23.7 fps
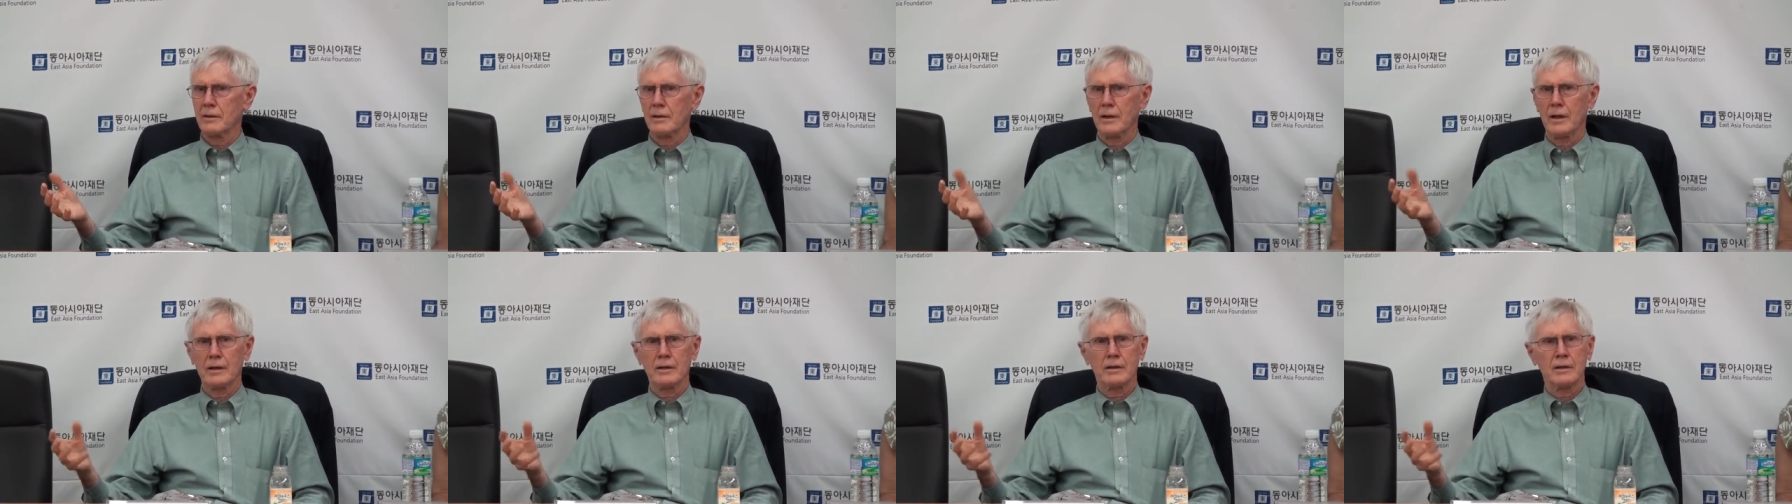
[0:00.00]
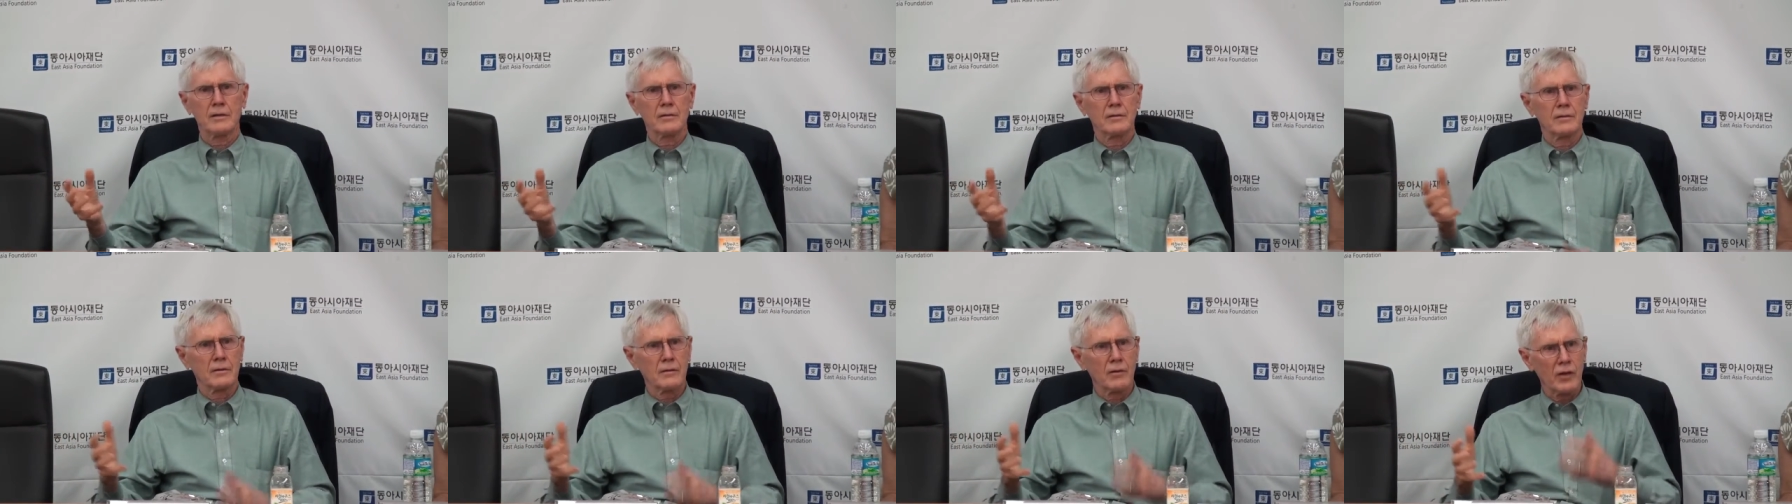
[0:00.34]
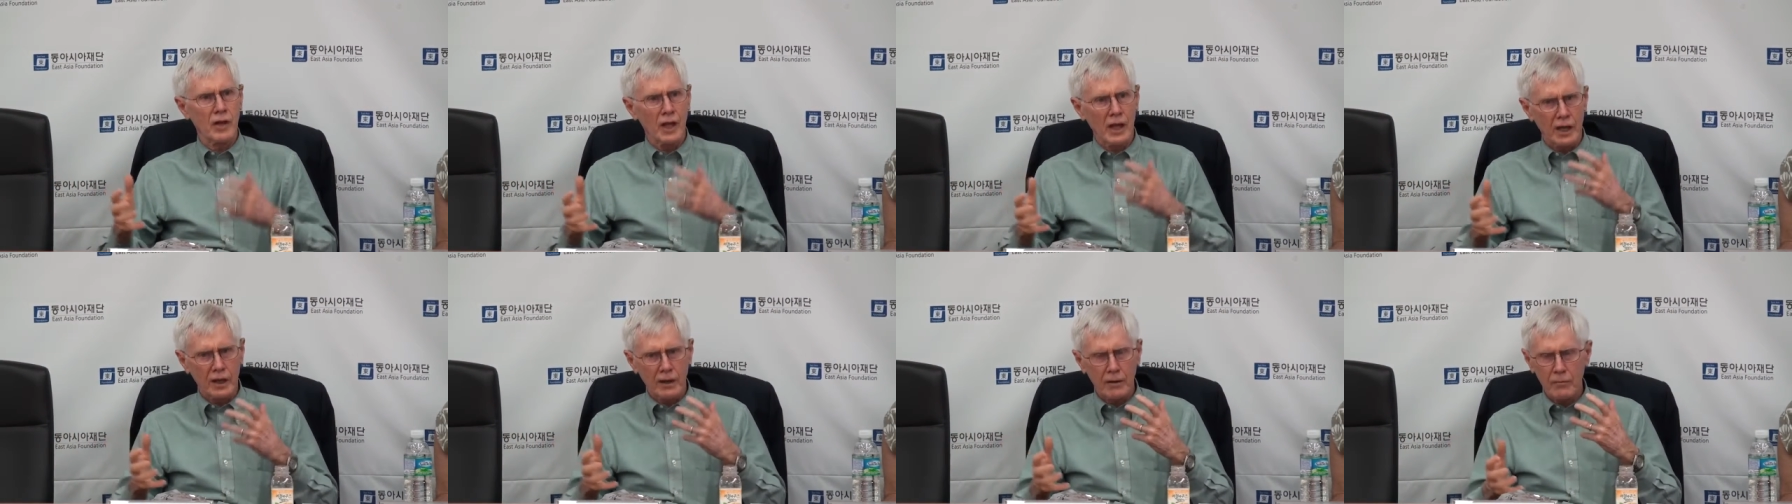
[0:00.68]
I didn't
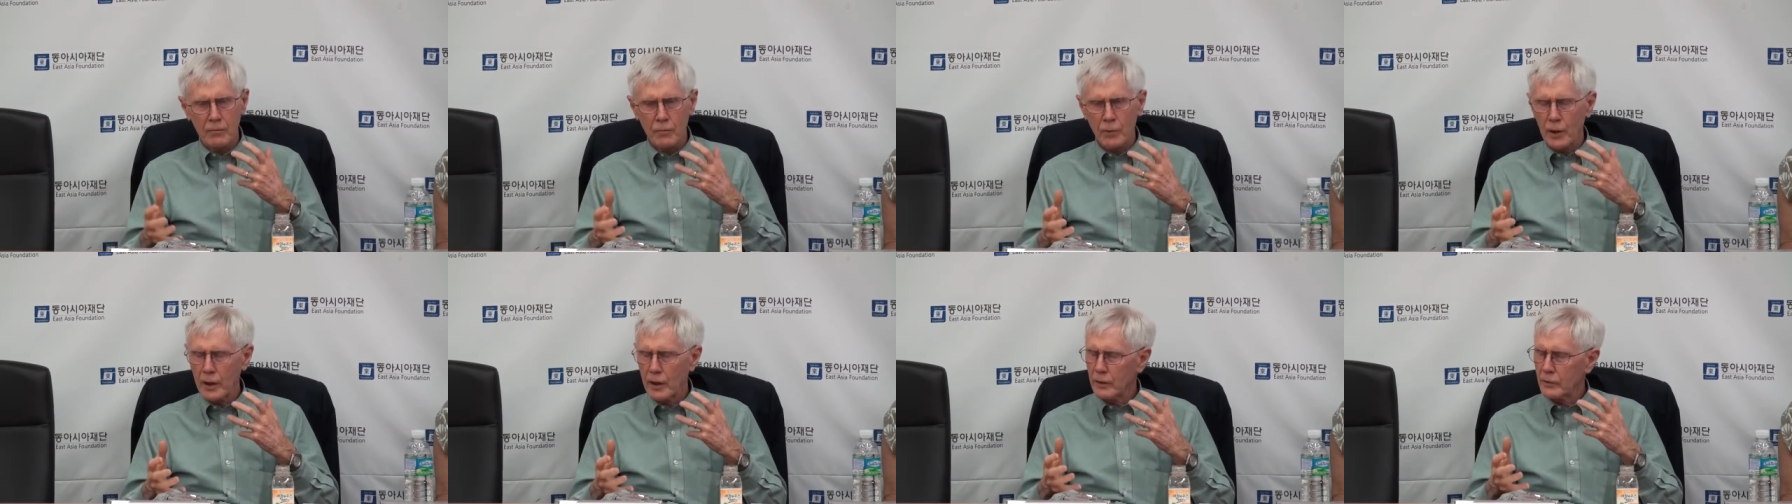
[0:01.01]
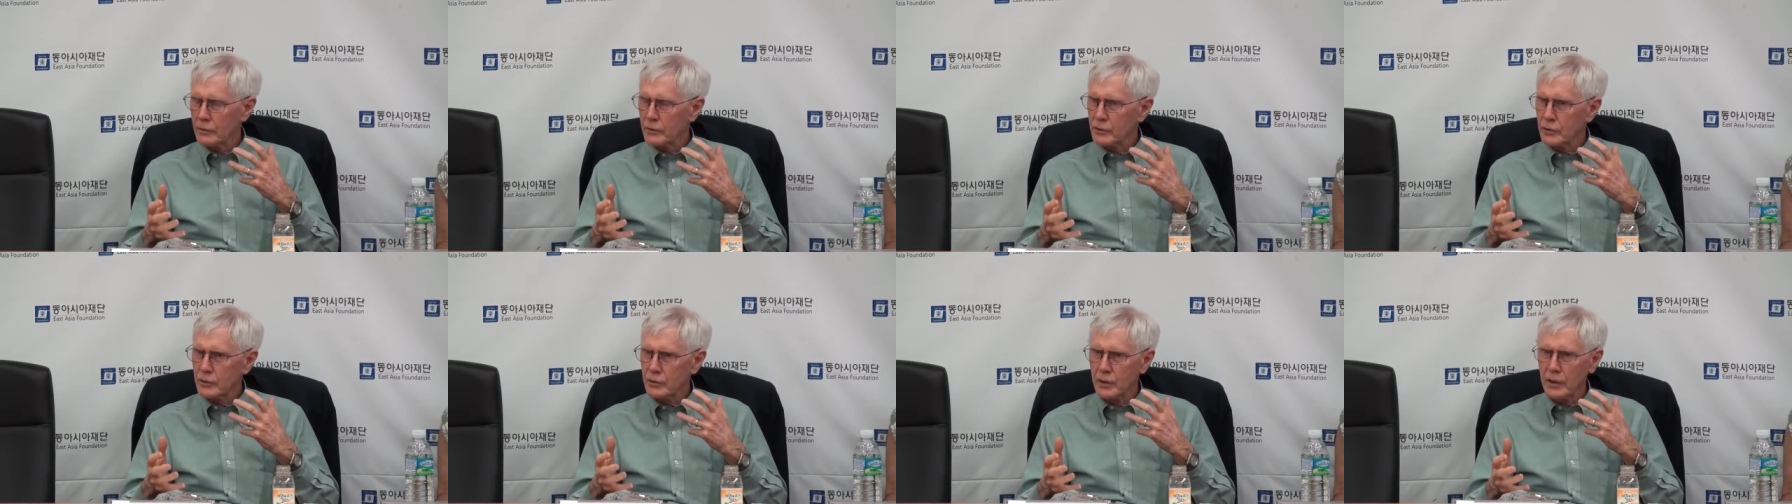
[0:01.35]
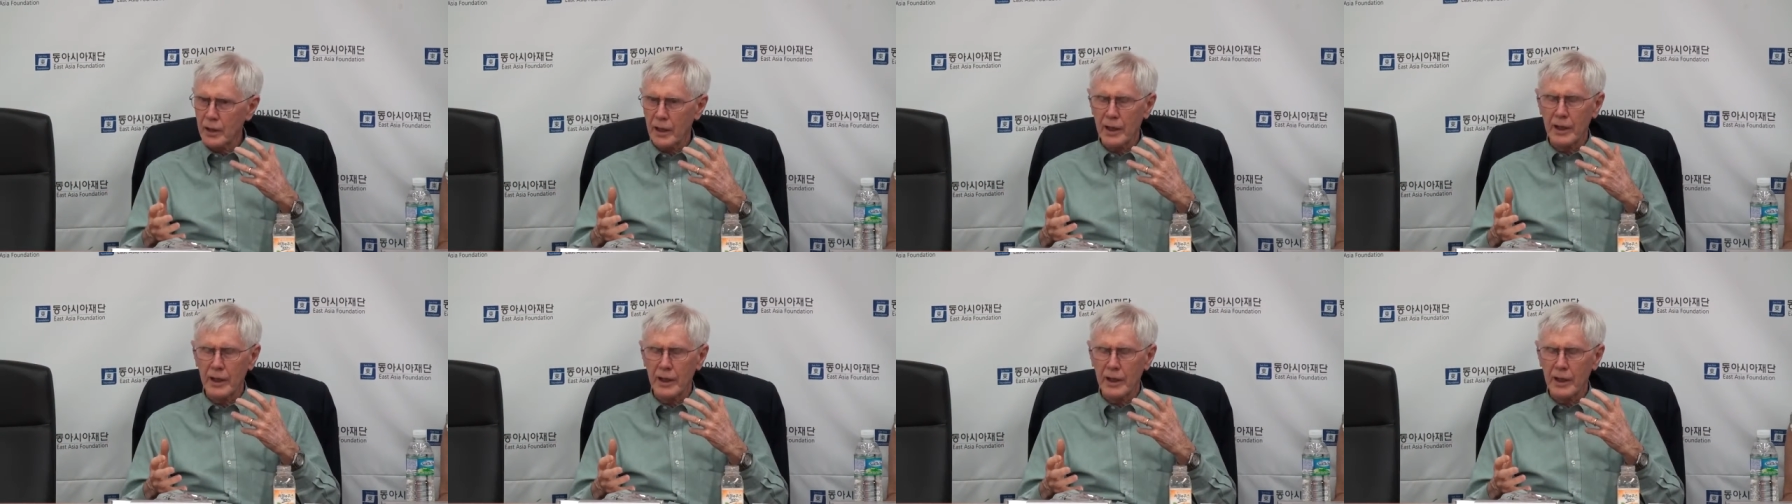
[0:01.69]
think, well, should